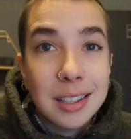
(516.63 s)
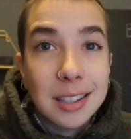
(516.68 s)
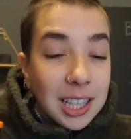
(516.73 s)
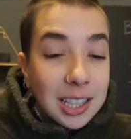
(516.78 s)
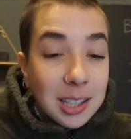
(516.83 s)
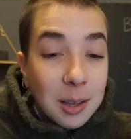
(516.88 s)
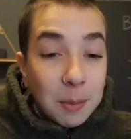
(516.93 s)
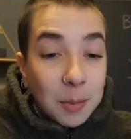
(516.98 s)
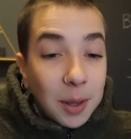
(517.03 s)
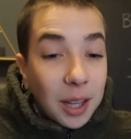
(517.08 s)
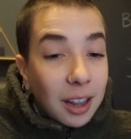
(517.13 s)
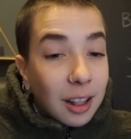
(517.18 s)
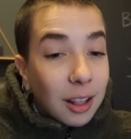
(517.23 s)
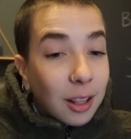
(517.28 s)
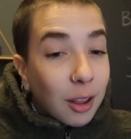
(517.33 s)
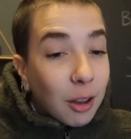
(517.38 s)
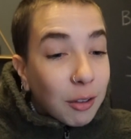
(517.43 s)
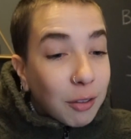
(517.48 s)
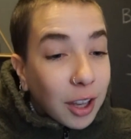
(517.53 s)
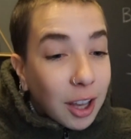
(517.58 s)
He's simply
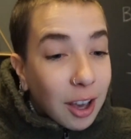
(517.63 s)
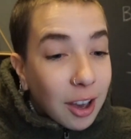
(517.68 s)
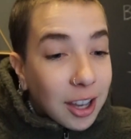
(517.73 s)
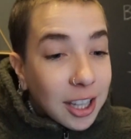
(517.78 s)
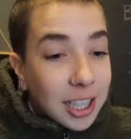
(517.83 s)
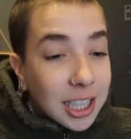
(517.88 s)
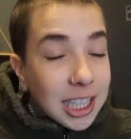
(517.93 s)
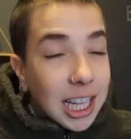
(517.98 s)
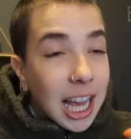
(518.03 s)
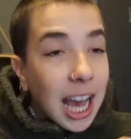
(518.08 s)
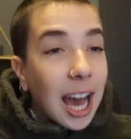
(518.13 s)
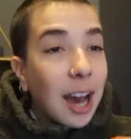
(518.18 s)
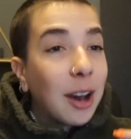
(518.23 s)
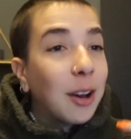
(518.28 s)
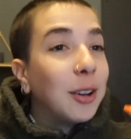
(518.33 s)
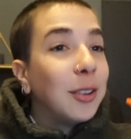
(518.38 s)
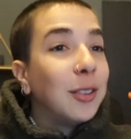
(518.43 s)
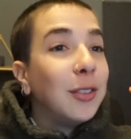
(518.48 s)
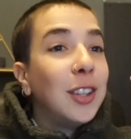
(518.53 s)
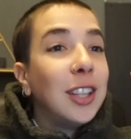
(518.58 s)
loving us
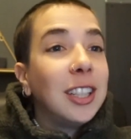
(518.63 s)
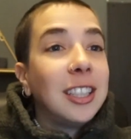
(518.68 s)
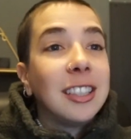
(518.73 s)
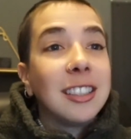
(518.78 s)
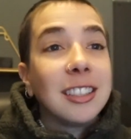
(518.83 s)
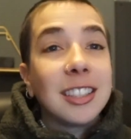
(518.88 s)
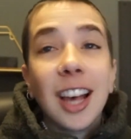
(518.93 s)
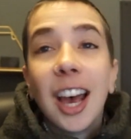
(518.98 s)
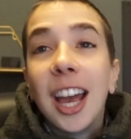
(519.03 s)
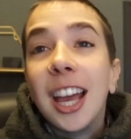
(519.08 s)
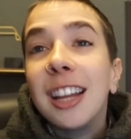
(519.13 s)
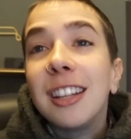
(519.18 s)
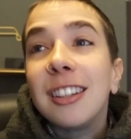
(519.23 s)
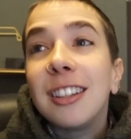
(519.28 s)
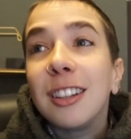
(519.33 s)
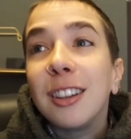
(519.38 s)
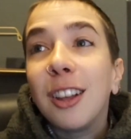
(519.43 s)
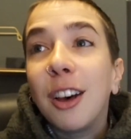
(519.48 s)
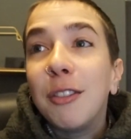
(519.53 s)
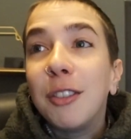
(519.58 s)
out of the desire
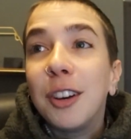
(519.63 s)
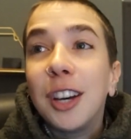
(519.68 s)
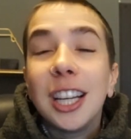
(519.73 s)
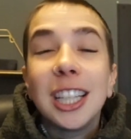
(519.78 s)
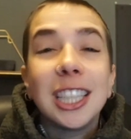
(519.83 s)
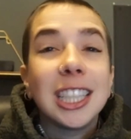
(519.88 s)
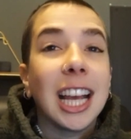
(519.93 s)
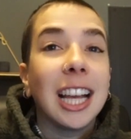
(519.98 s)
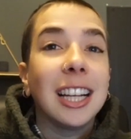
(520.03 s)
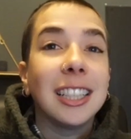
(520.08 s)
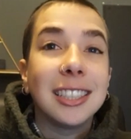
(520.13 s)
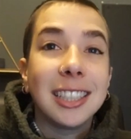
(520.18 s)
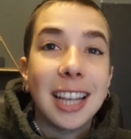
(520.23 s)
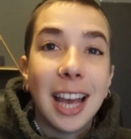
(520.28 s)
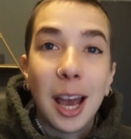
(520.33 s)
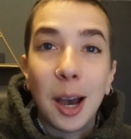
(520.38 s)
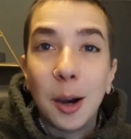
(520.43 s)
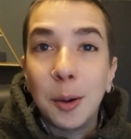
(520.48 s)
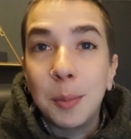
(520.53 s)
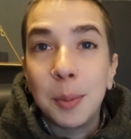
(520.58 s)
to love us and to
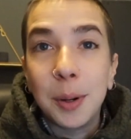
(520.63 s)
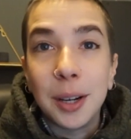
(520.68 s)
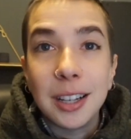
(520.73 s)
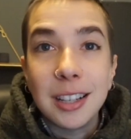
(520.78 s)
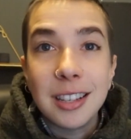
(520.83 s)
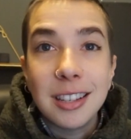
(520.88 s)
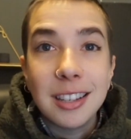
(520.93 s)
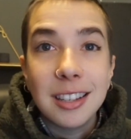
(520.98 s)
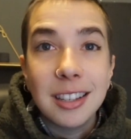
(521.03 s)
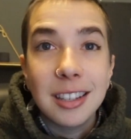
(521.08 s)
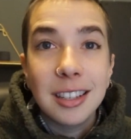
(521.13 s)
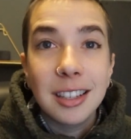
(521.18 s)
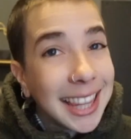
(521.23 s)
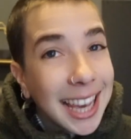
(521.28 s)
help us.